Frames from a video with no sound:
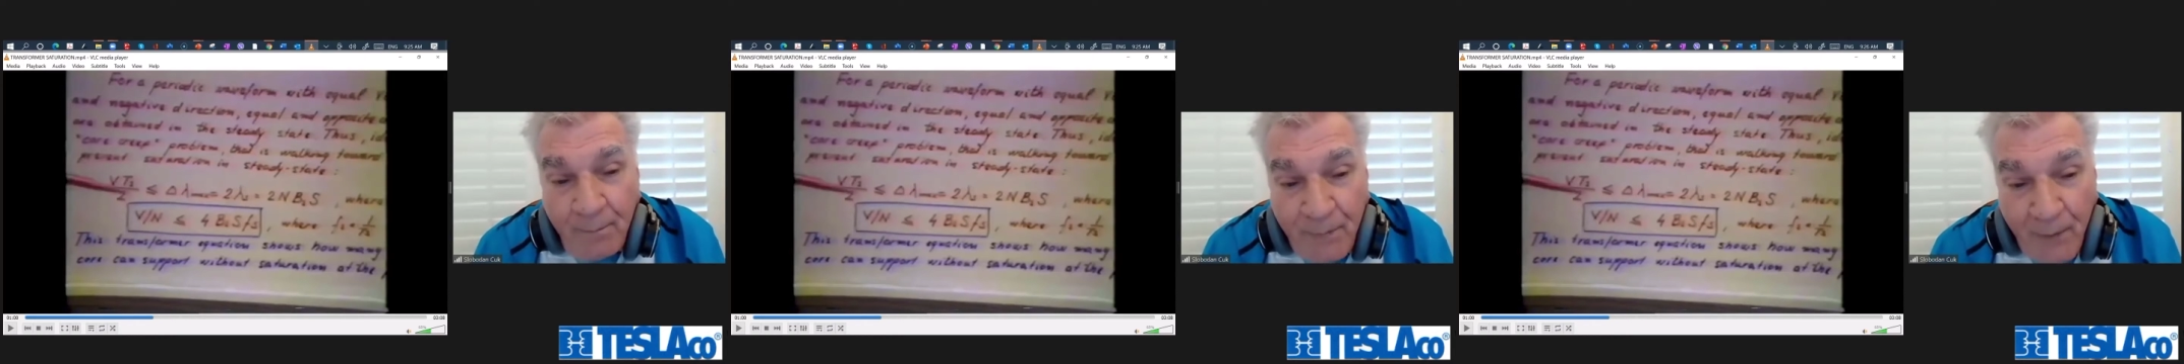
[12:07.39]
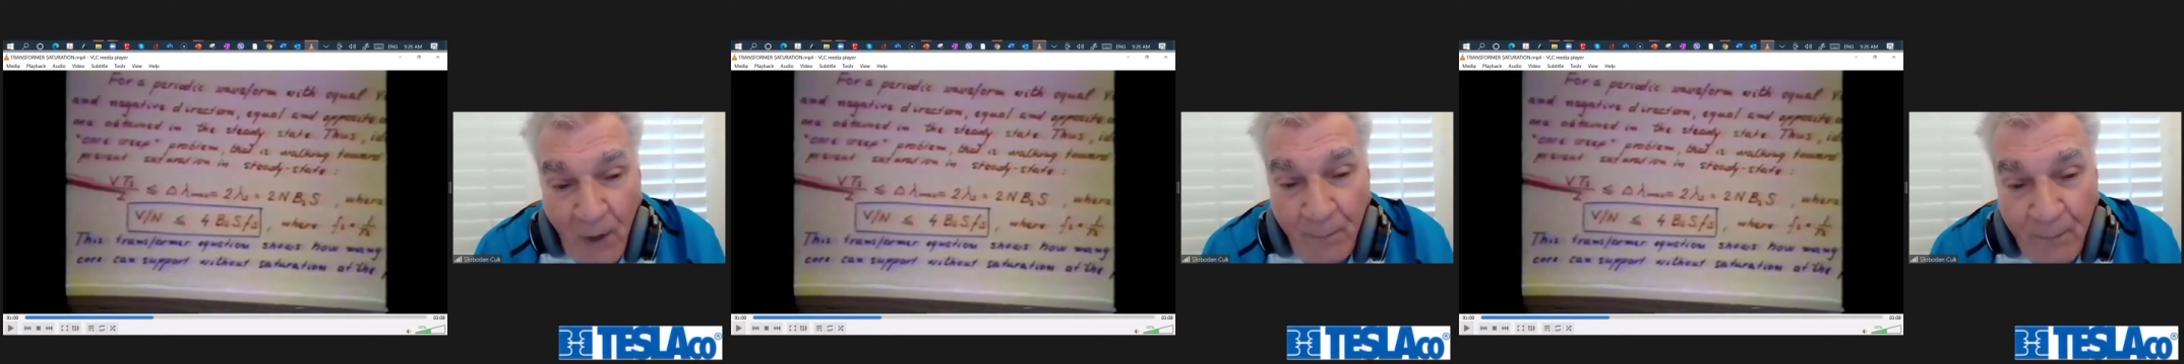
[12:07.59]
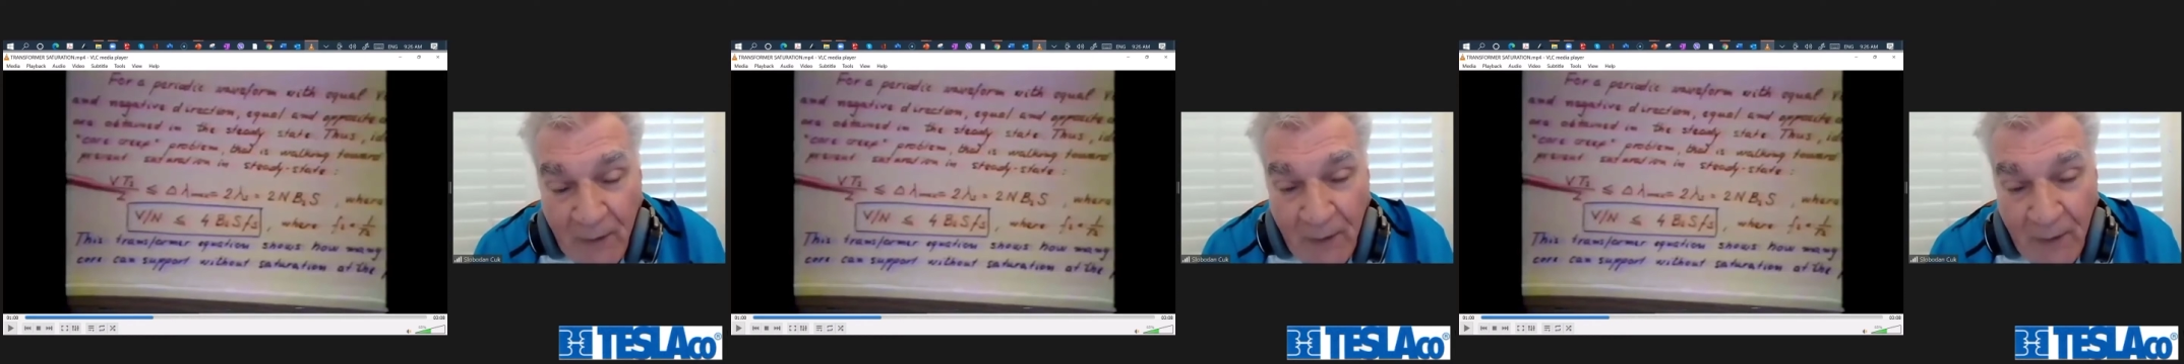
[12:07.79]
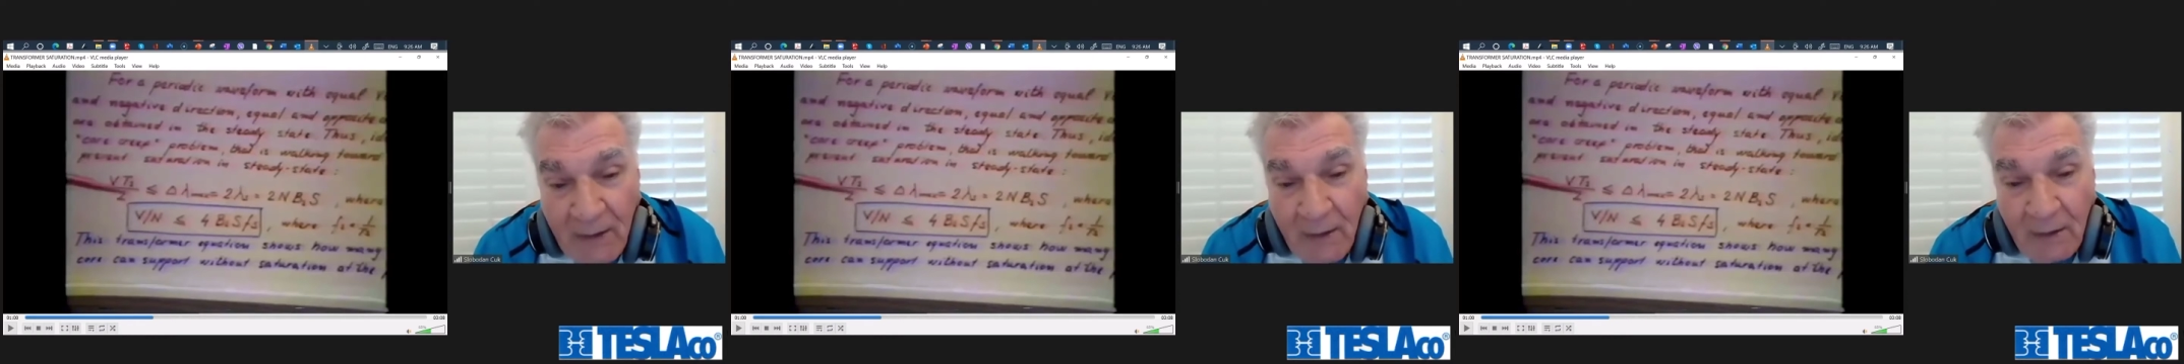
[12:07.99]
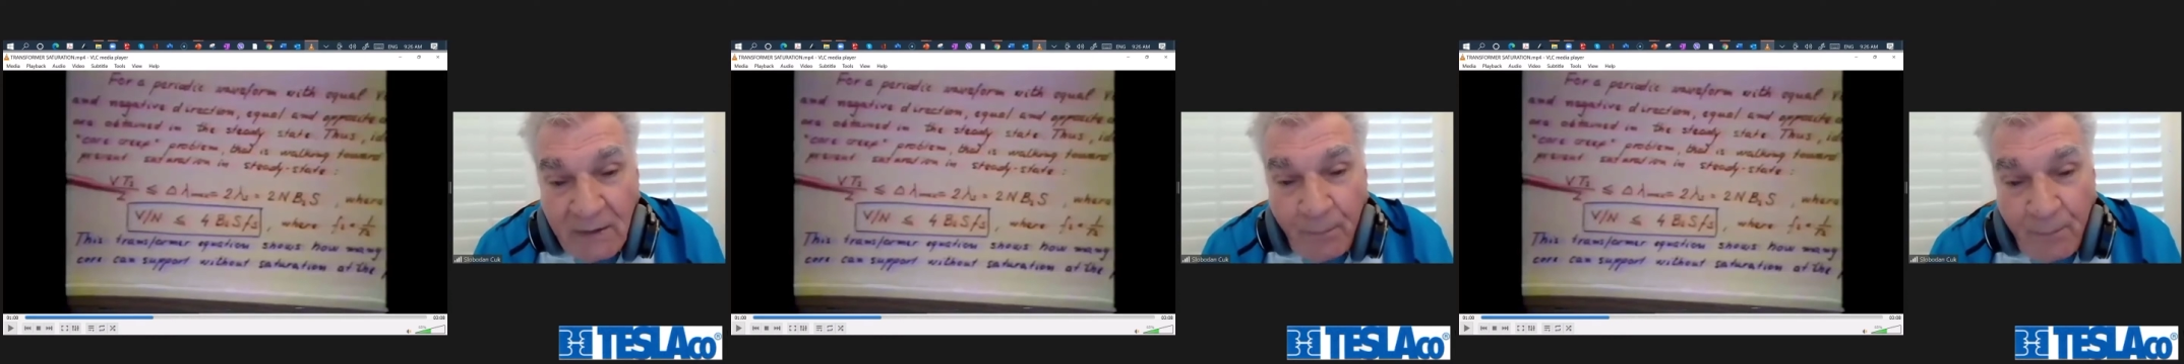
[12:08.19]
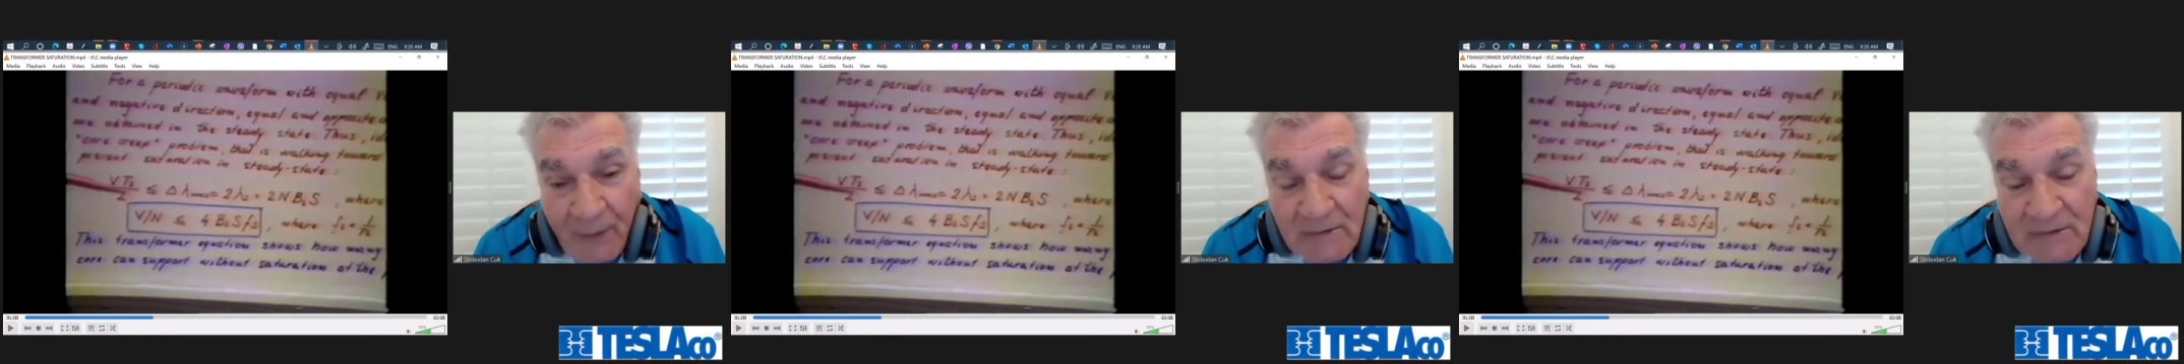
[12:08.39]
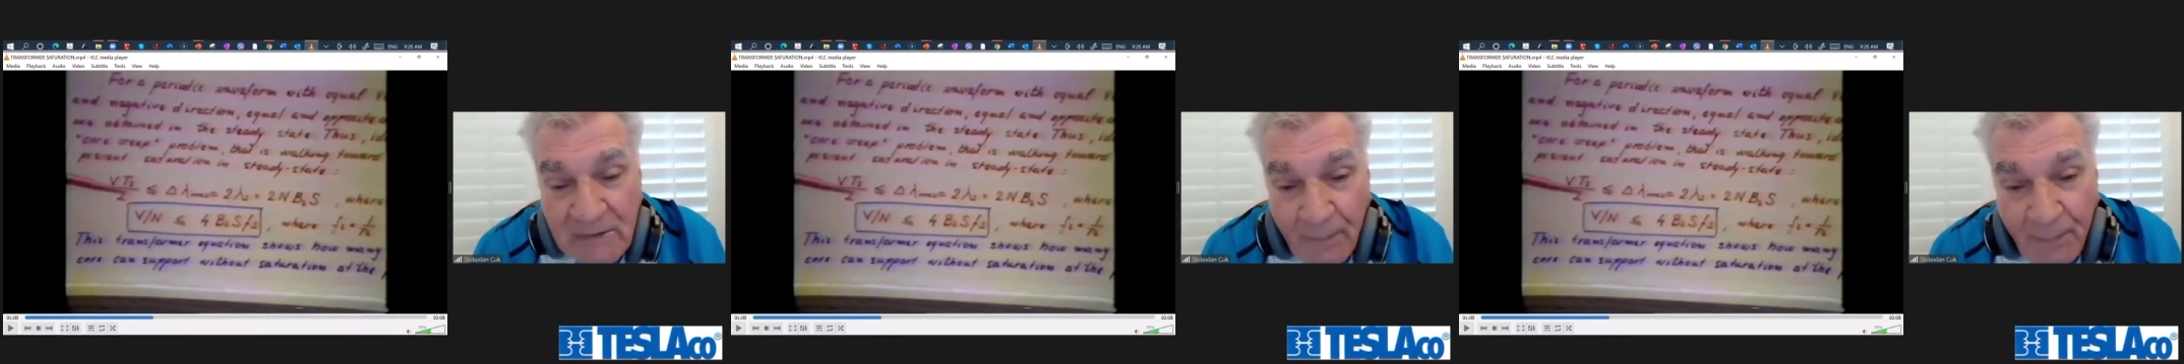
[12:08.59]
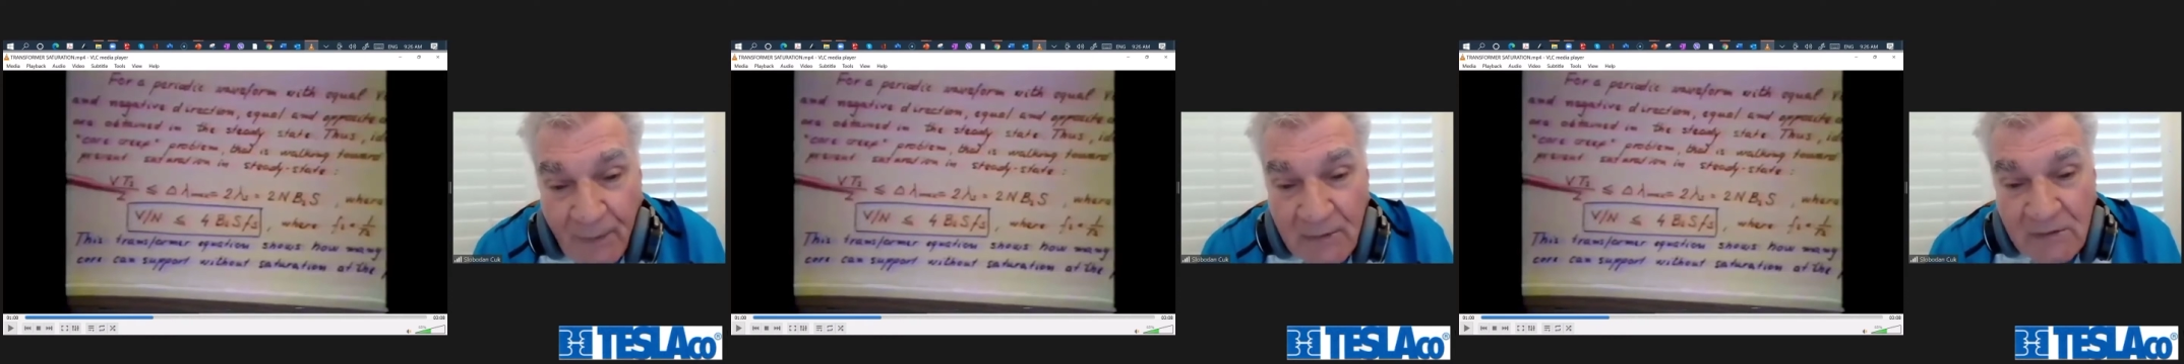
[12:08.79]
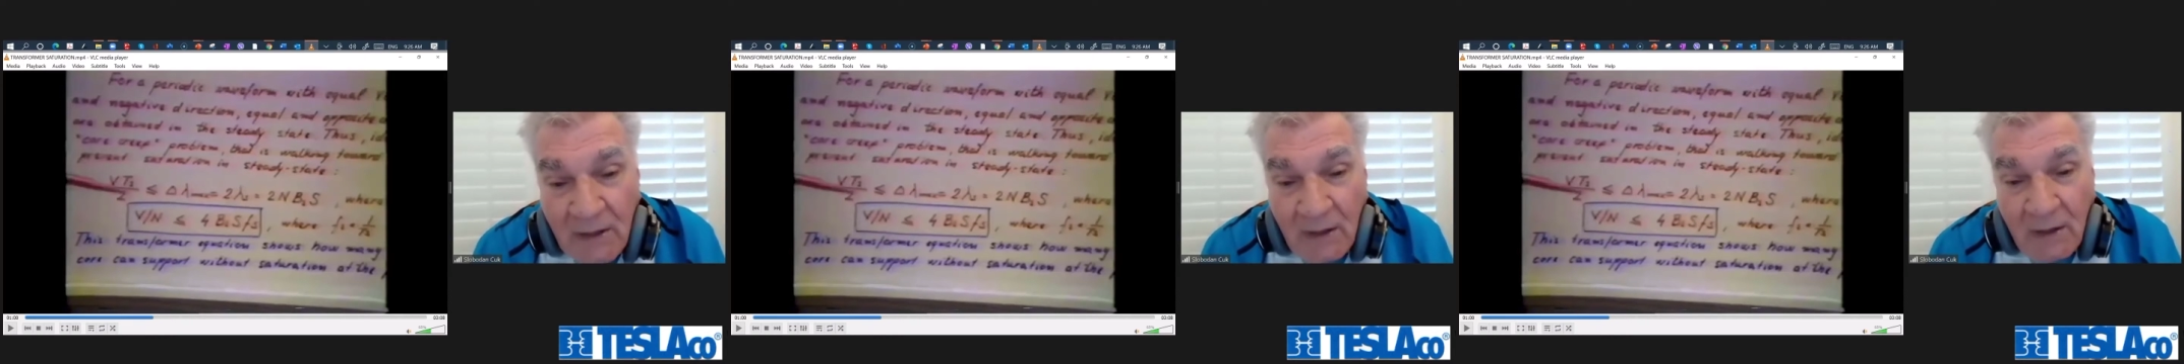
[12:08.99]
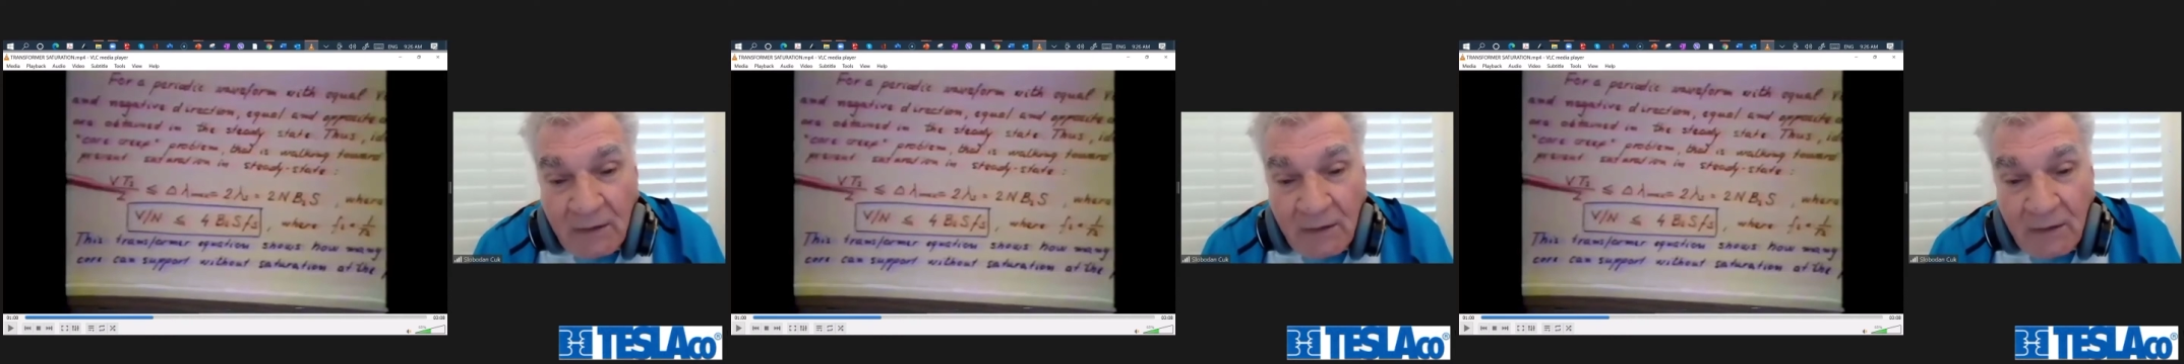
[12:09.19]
properly the principles